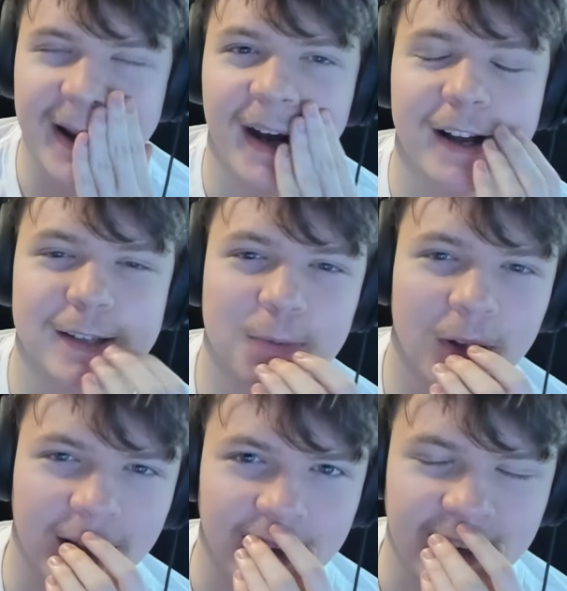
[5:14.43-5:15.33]

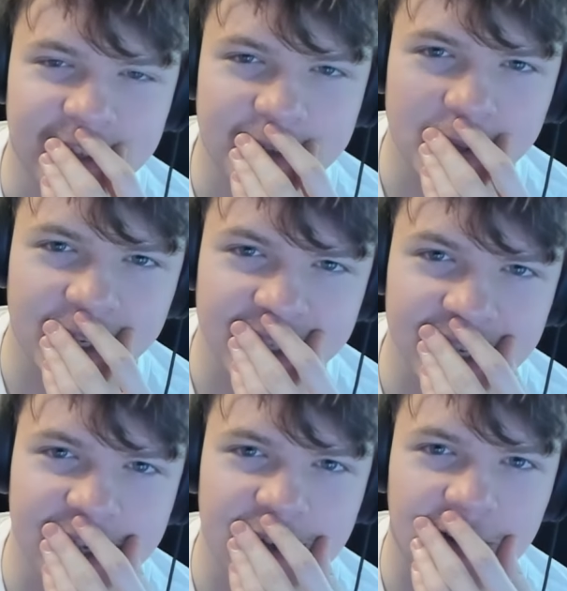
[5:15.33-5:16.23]
cosplaying to be a
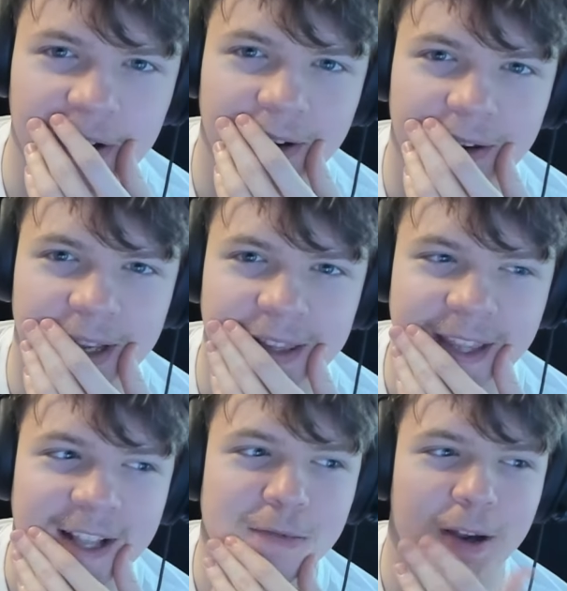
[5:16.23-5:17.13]
teacher.
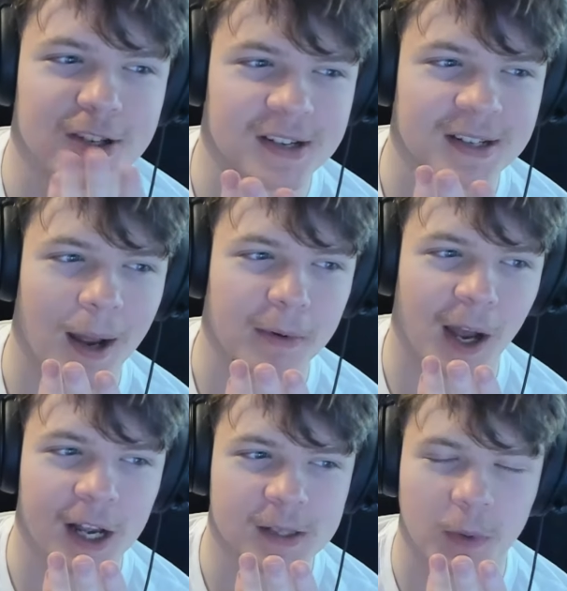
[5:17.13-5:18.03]
That's why she stopped
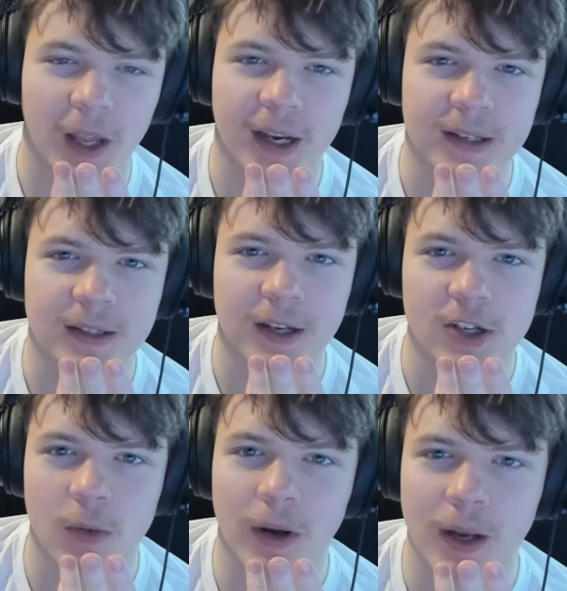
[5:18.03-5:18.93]
cosplaying, because
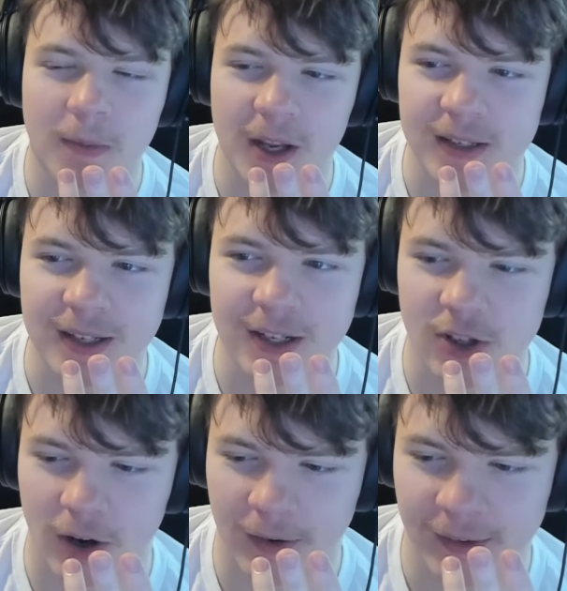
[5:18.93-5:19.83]
she wanted to be a
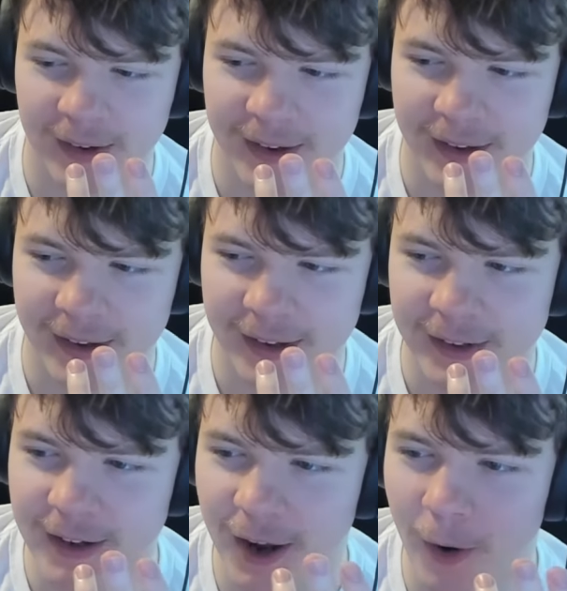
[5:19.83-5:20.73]
teacher.
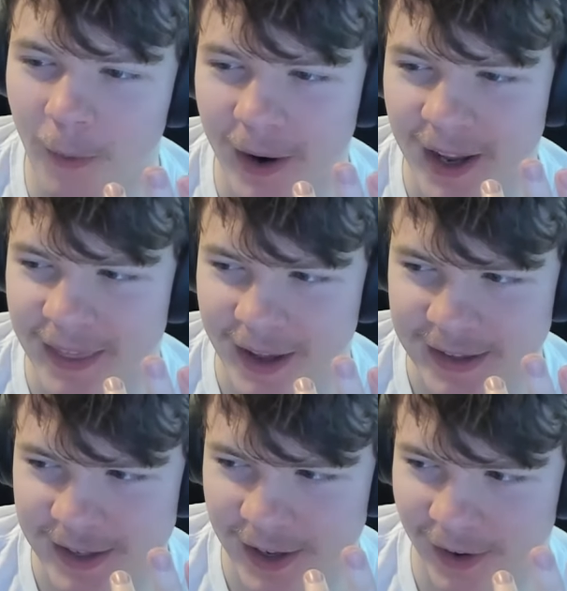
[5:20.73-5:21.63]
No way
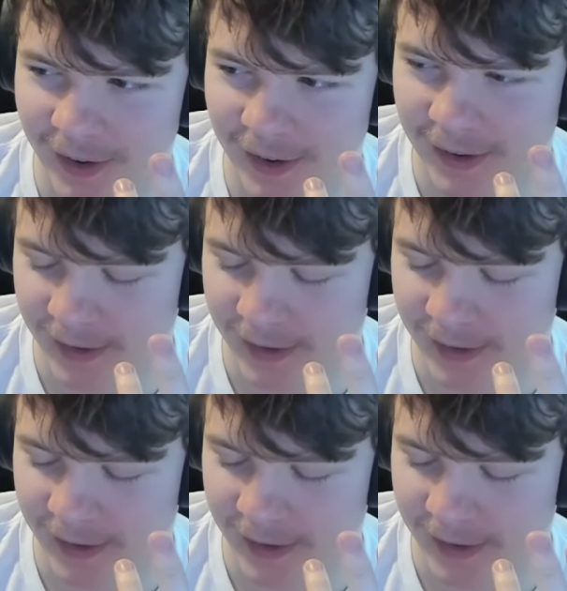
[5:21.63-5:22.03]
that's her.